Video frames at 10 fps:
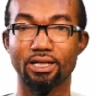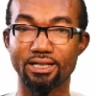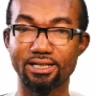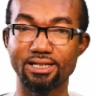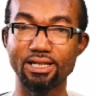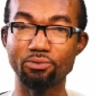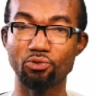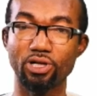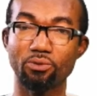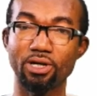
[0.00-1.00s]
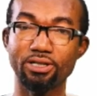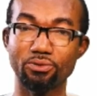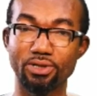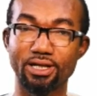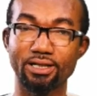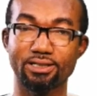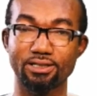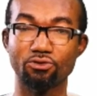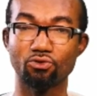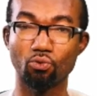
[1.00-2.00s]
The same way, when you get into